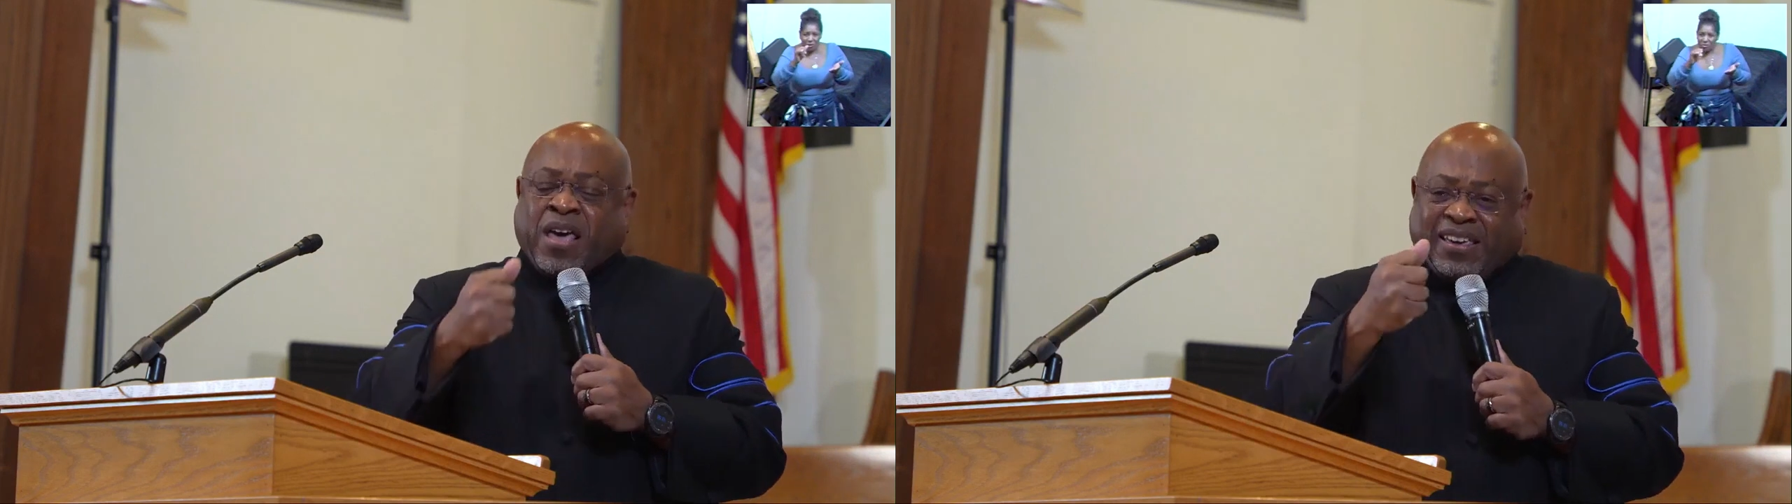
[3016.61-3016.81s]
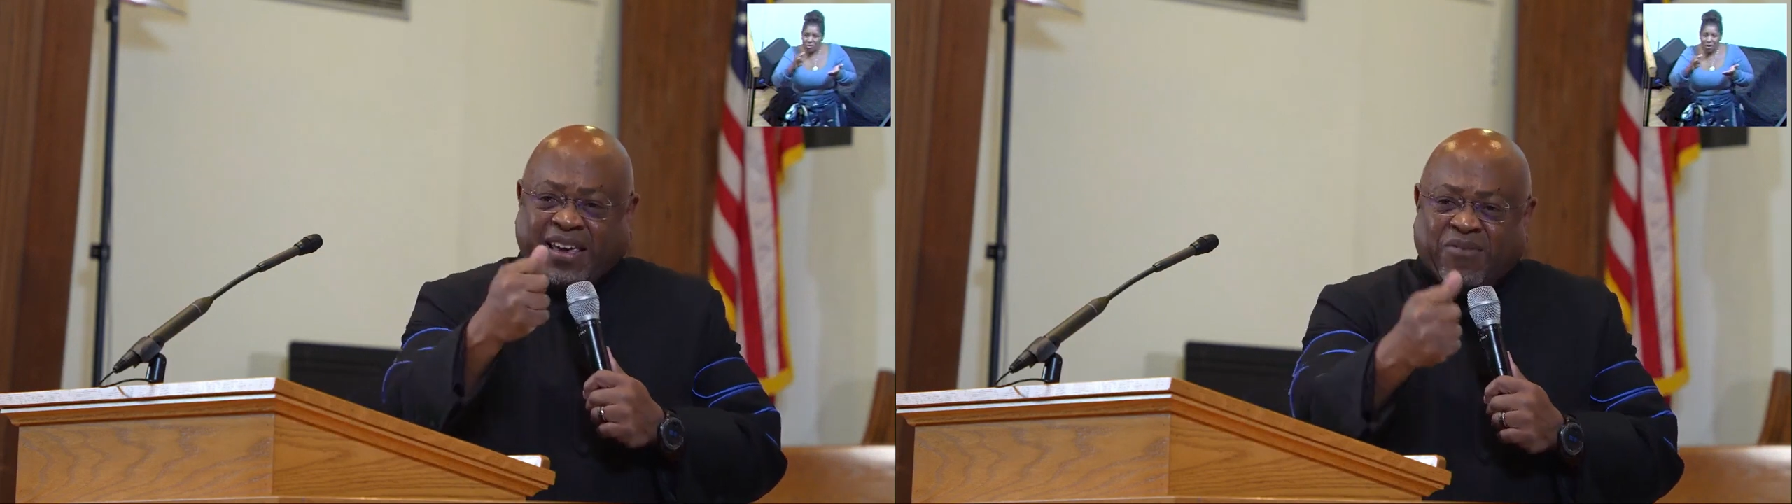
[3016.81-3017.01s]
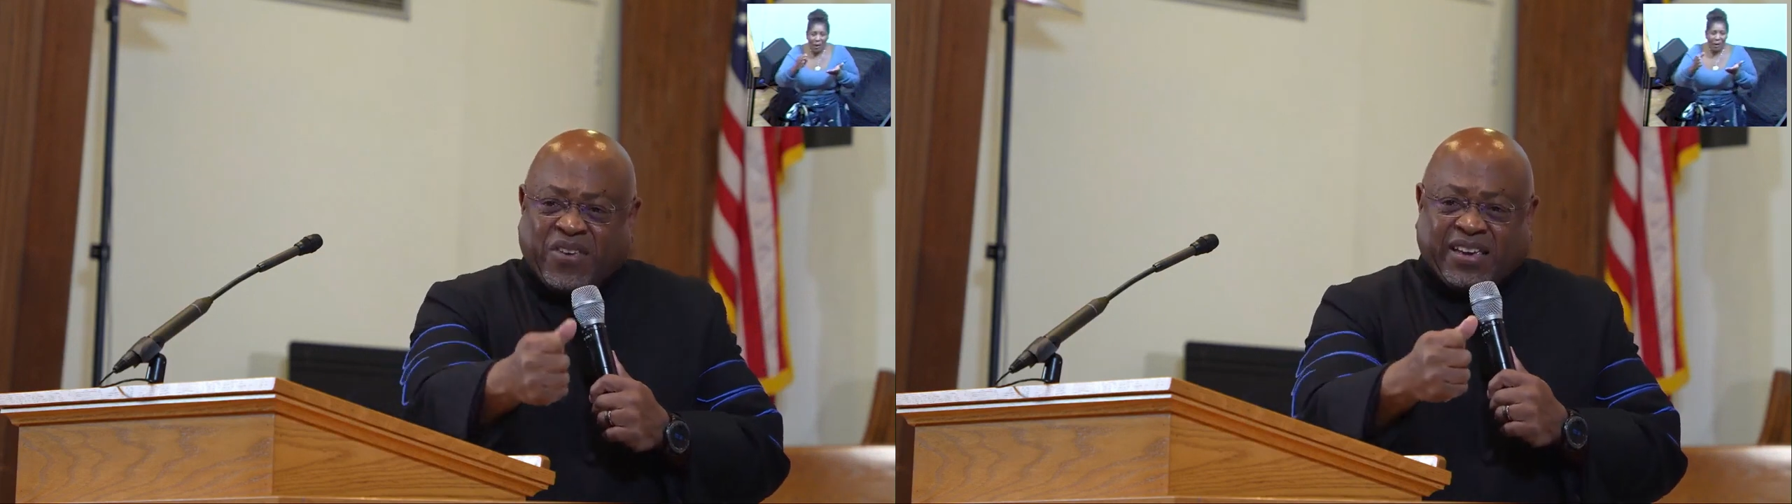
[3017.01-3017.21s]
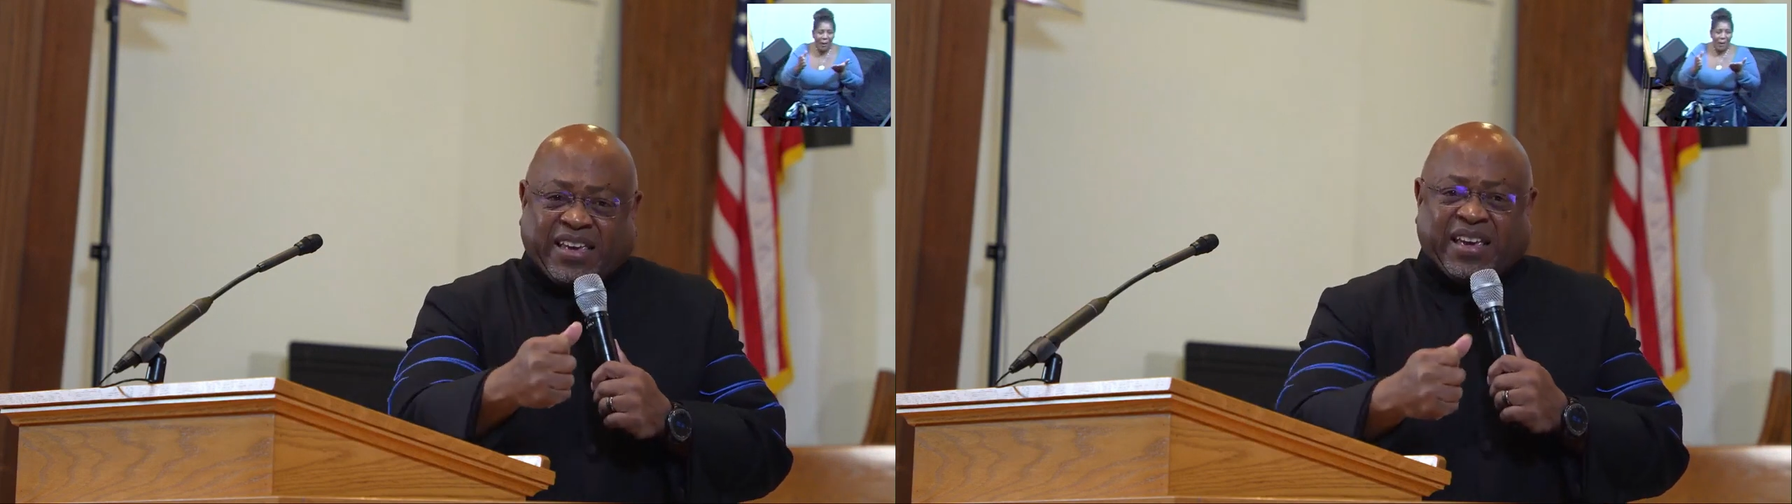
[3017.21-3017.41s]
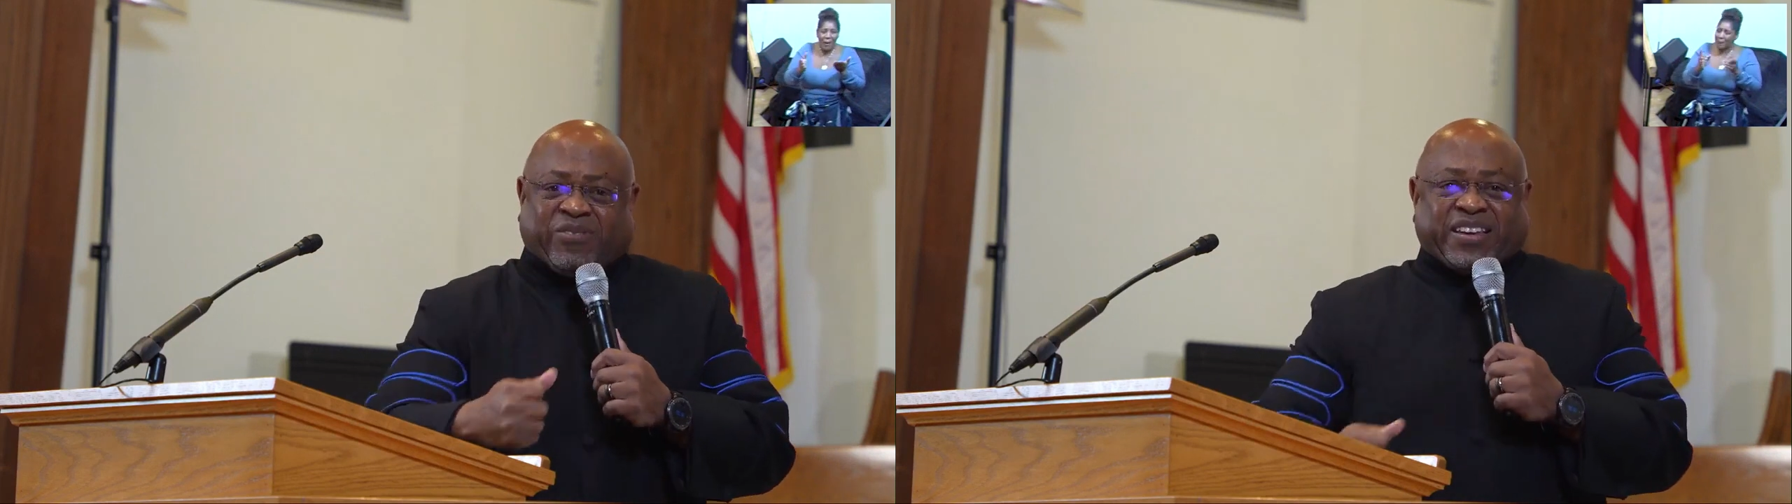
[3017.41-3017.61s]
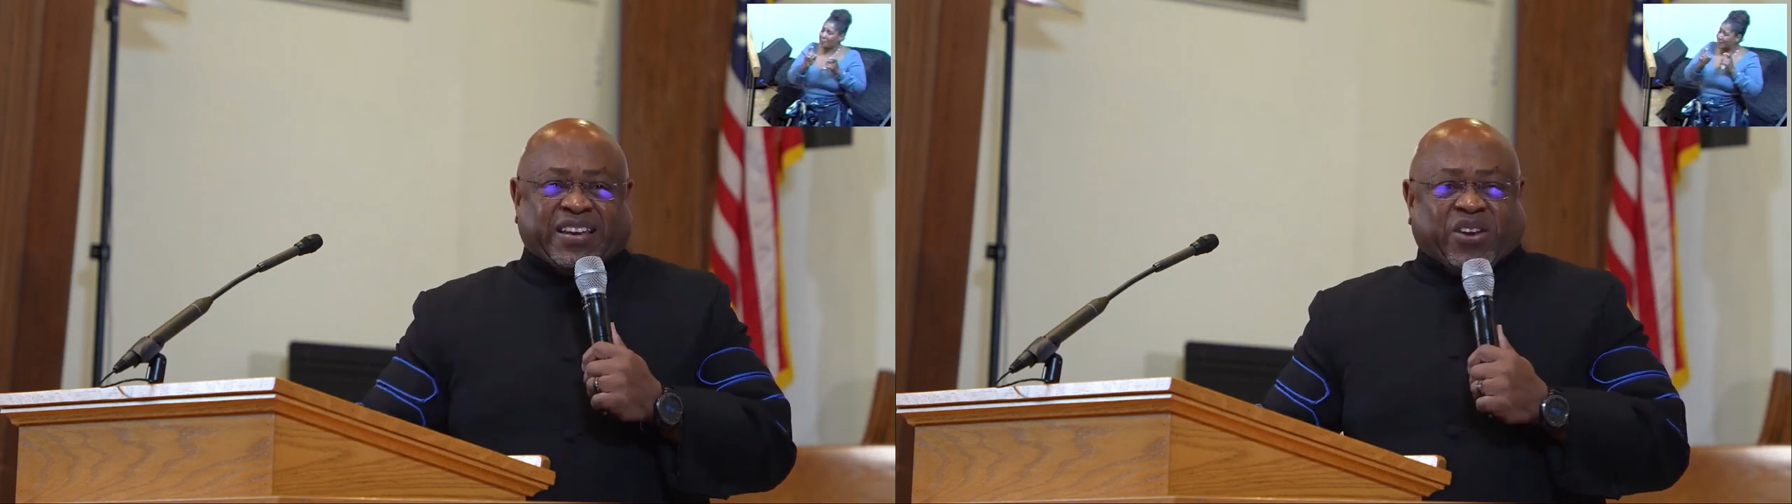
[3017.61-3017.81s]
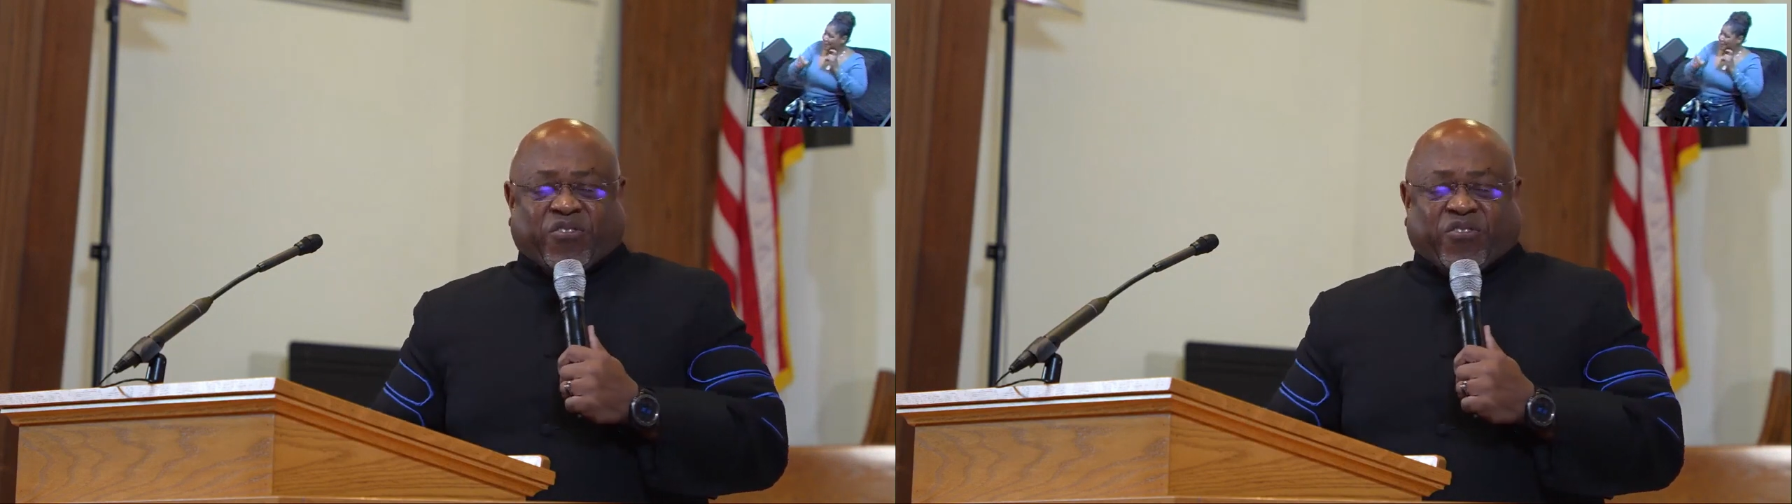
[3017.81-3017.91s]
give you gifts in your